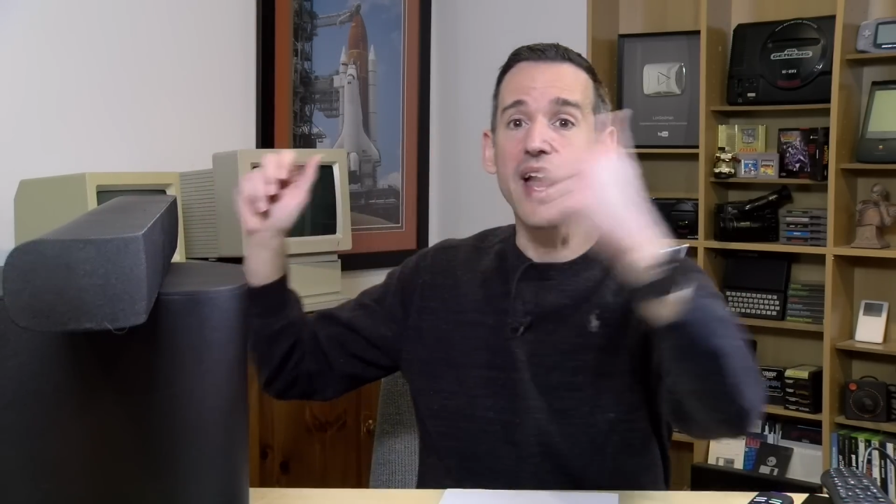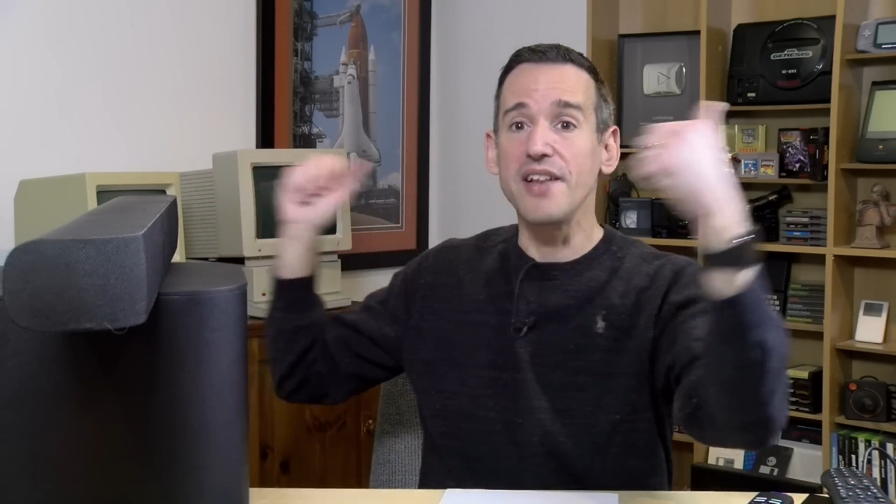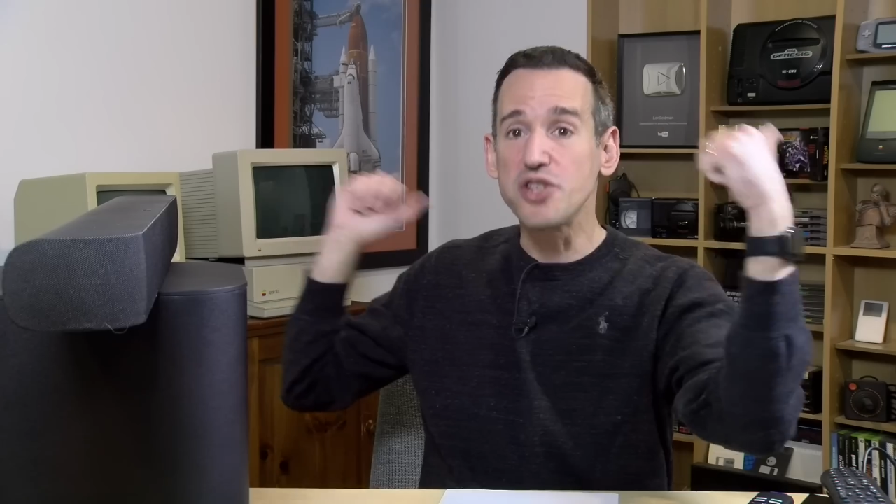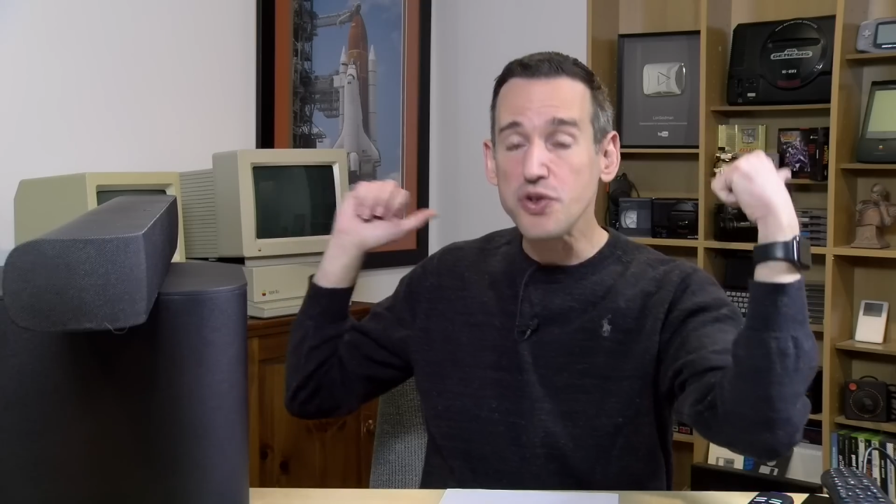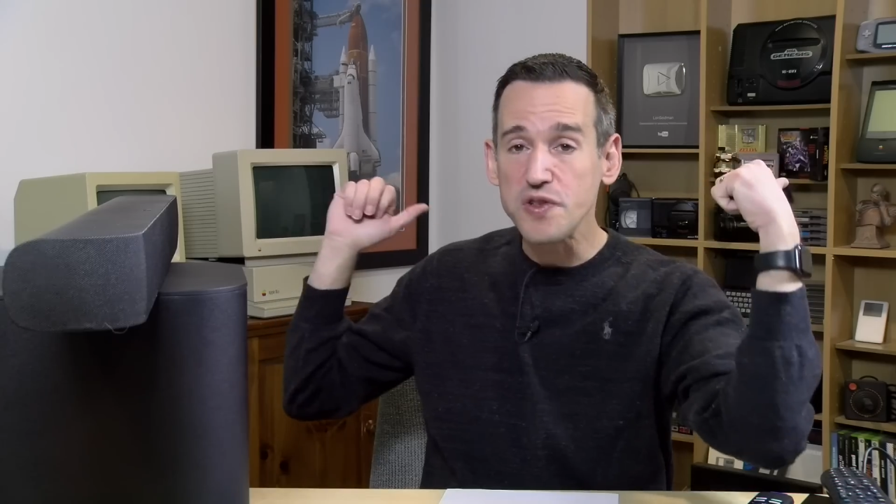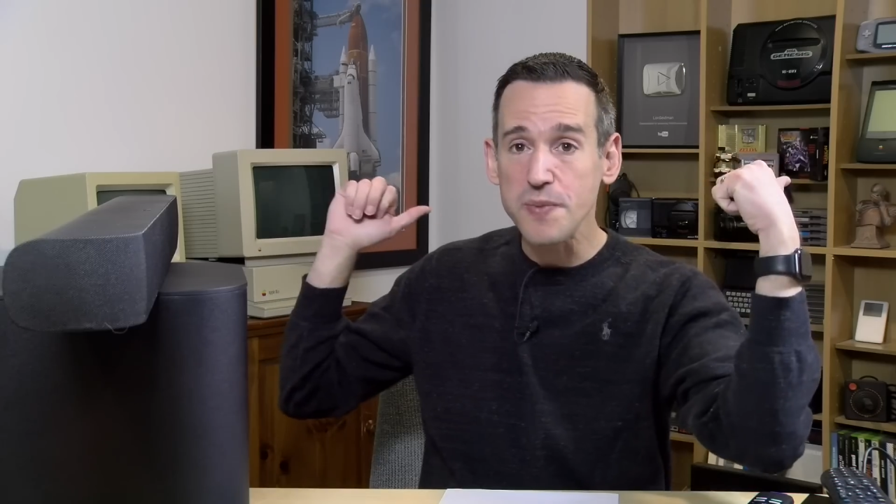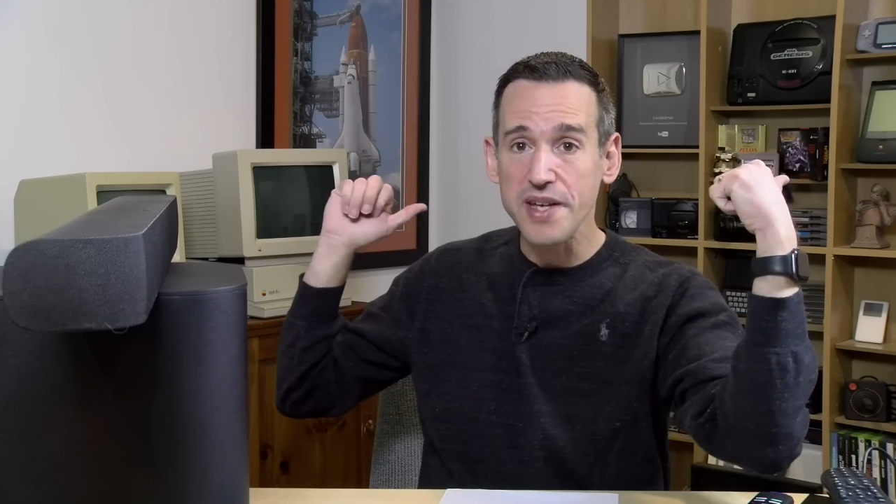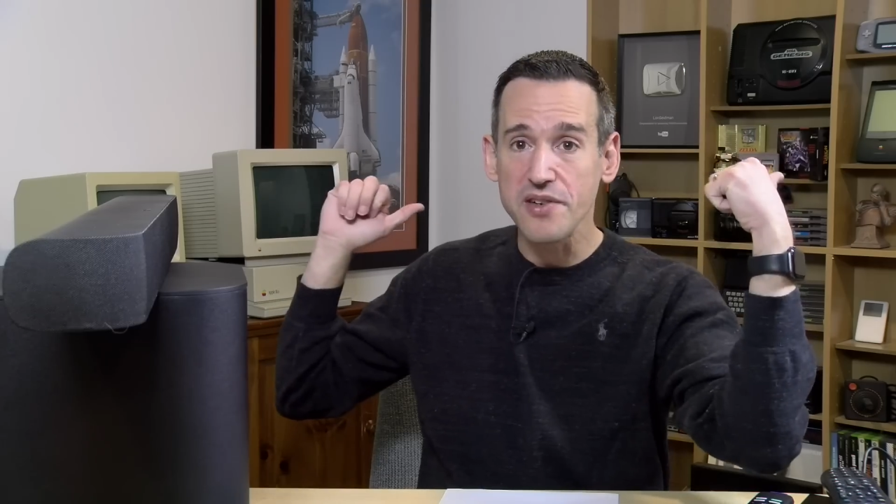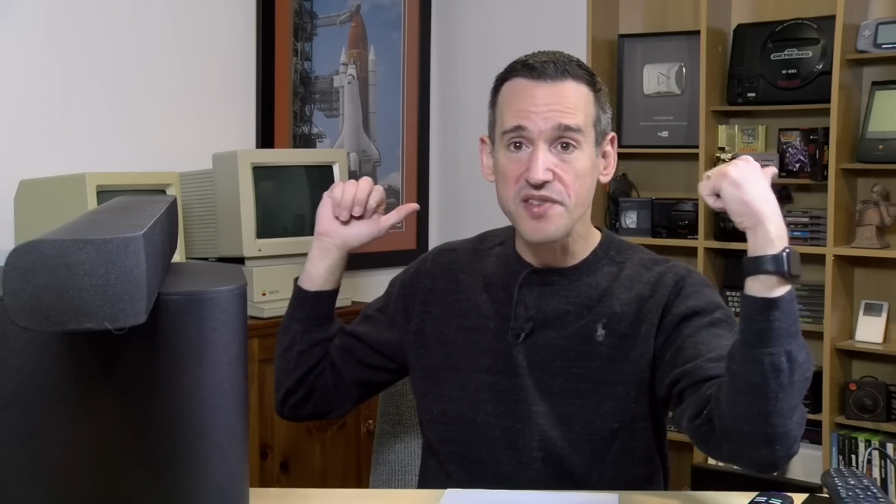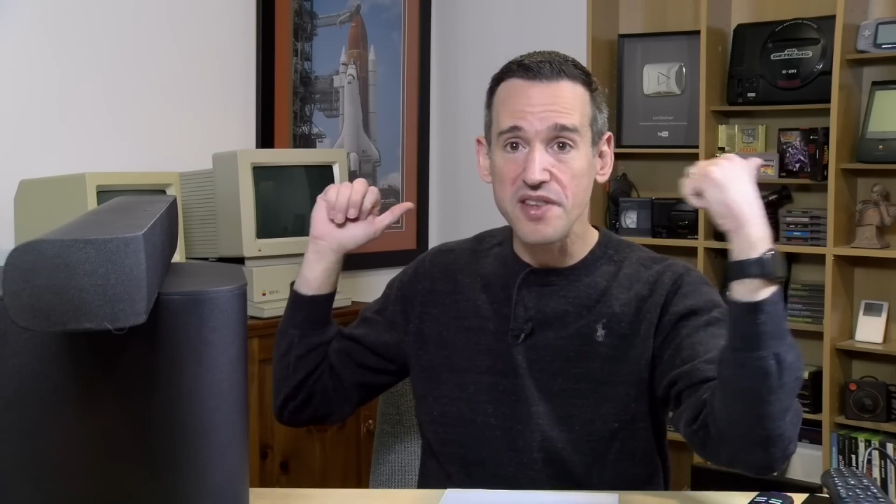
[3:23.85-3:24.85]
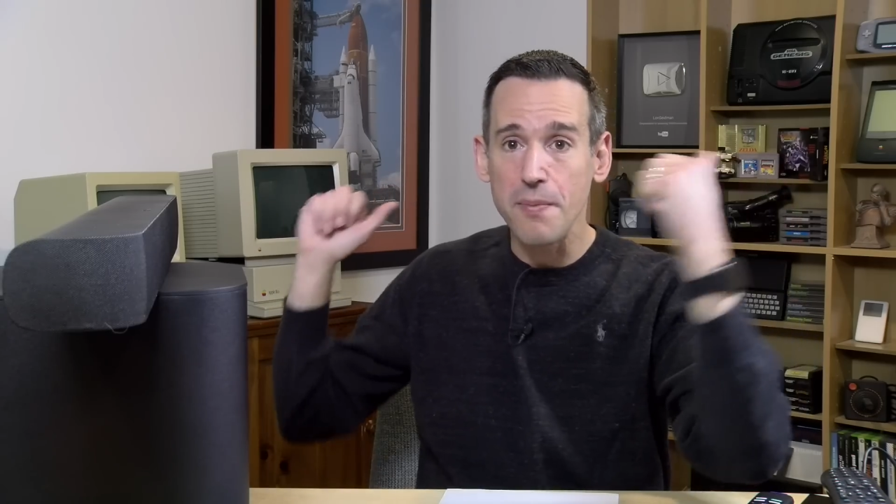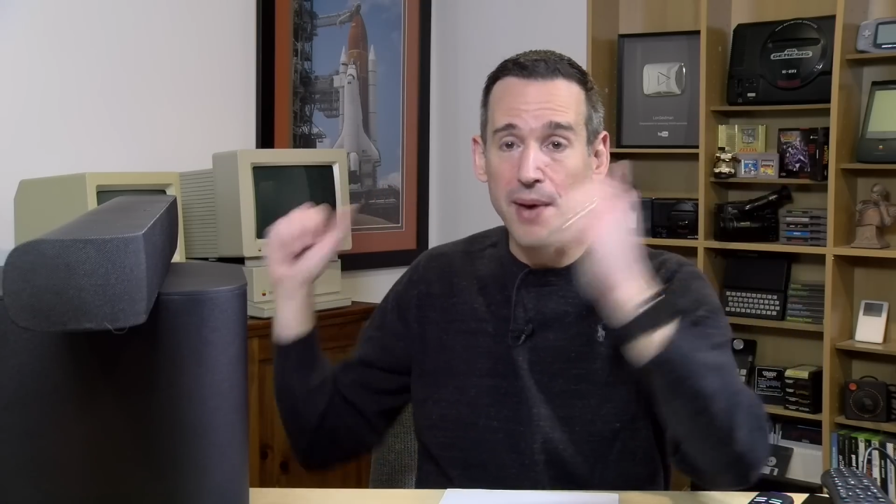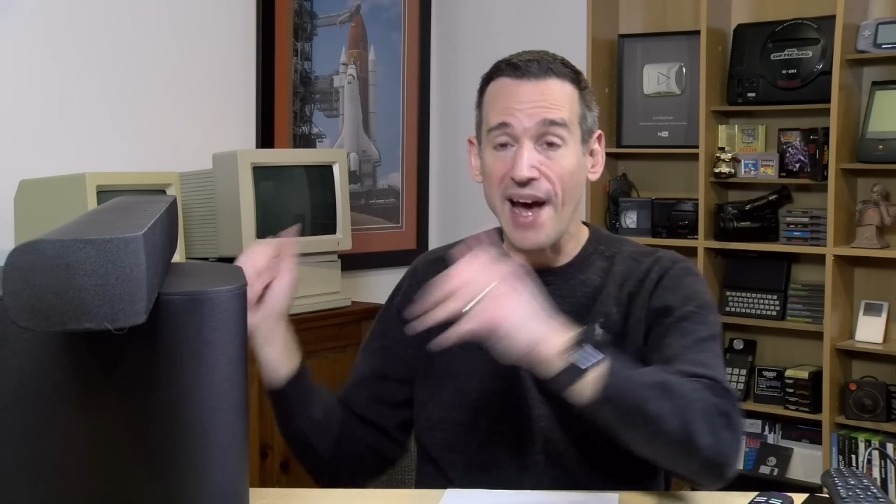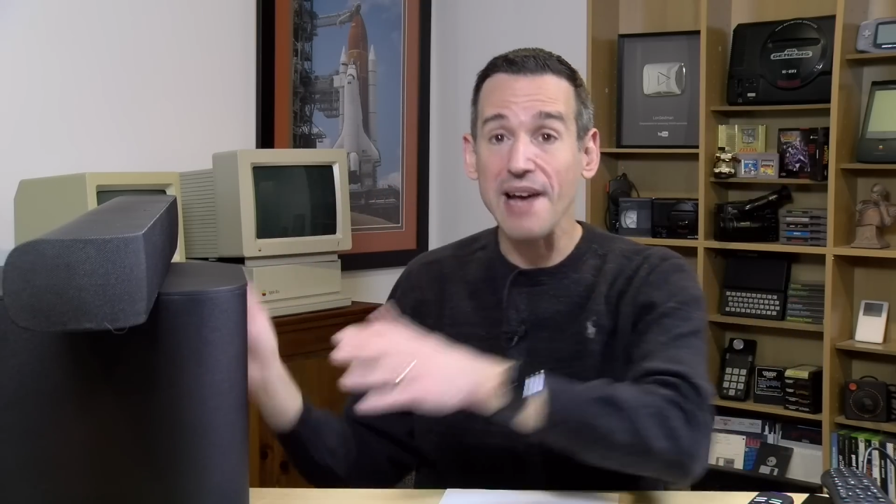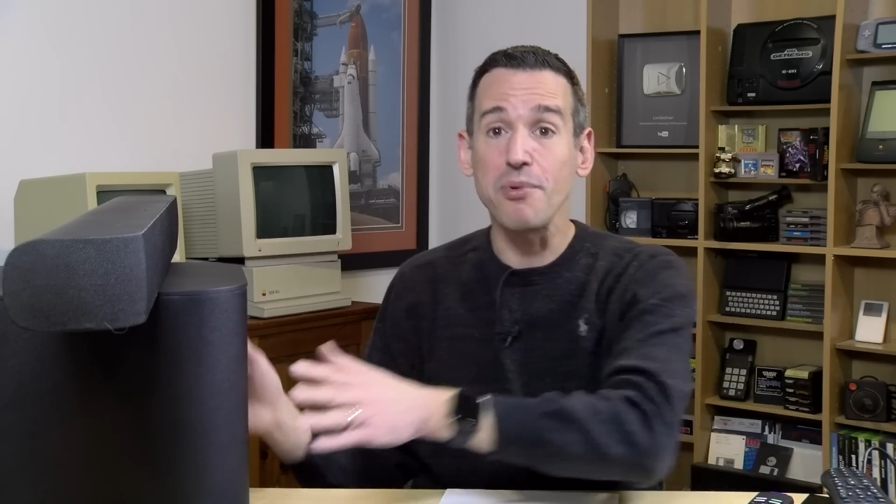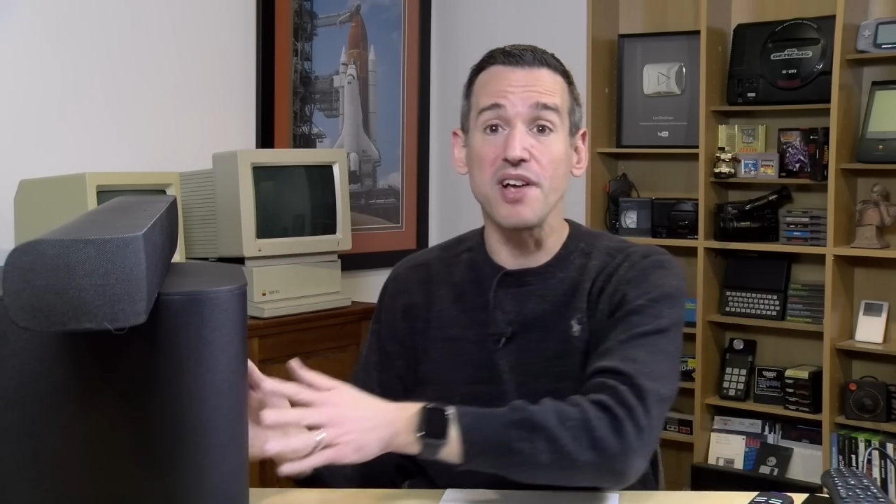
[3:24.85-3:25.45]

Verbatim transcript: and two speakers in the back